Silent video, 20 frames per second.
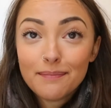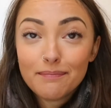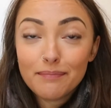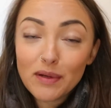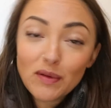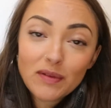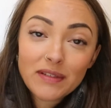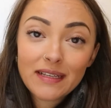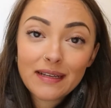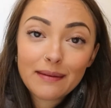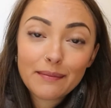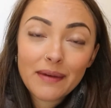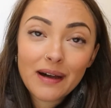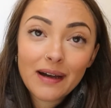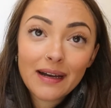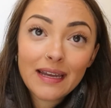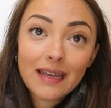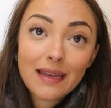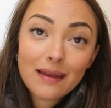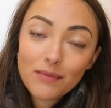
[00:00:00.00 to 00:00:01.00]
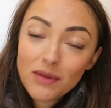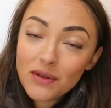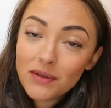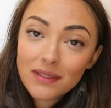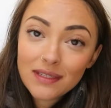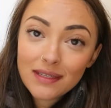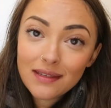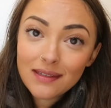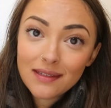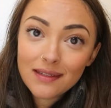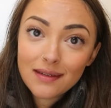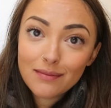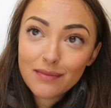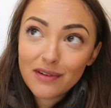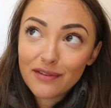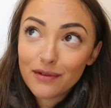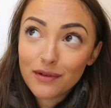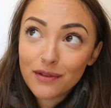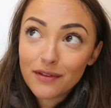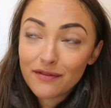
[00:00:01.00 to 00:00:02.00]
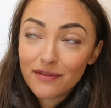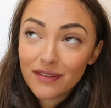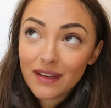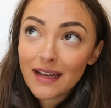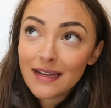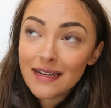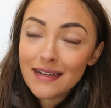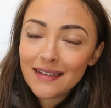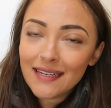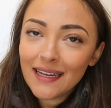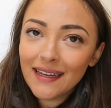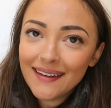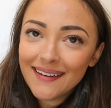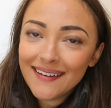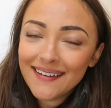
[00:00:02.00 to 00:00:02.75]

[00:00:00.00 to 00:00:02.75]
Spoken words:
boosting my immune system before the flight.